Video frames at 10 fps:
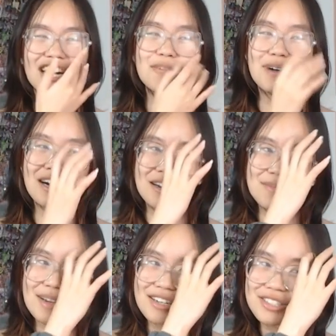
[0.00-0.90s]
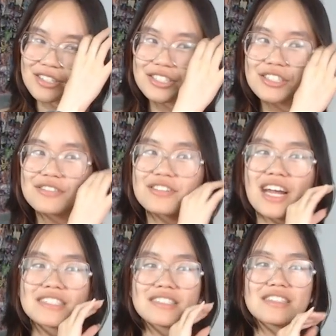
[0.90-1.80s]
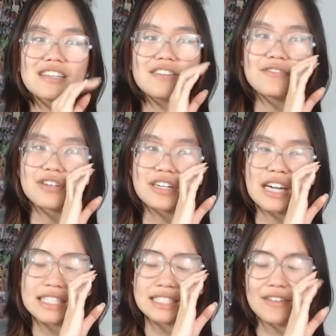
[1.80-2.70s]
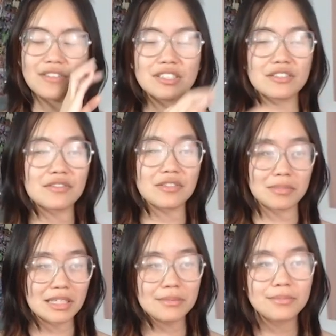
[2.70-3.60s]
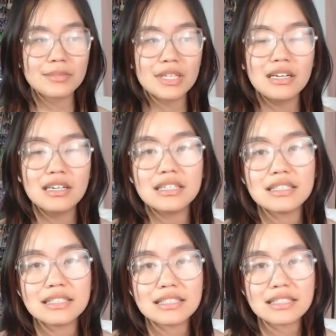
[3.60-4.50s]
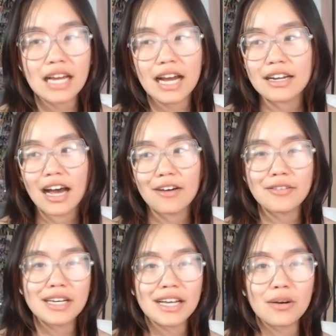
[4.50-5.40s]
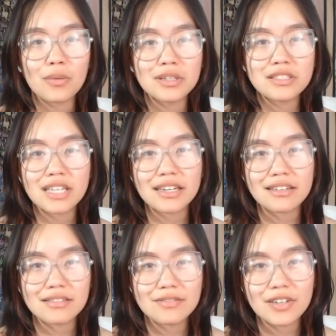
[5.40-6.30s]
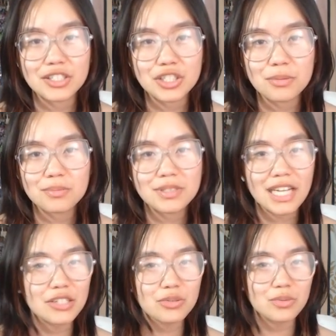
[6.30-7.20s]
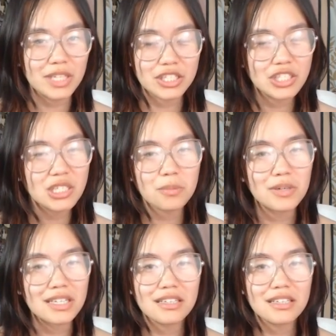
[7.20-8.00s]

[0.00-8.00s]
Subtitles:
But parasocial, as a definition for me, is kind of having like a one-sided friendship / relationship with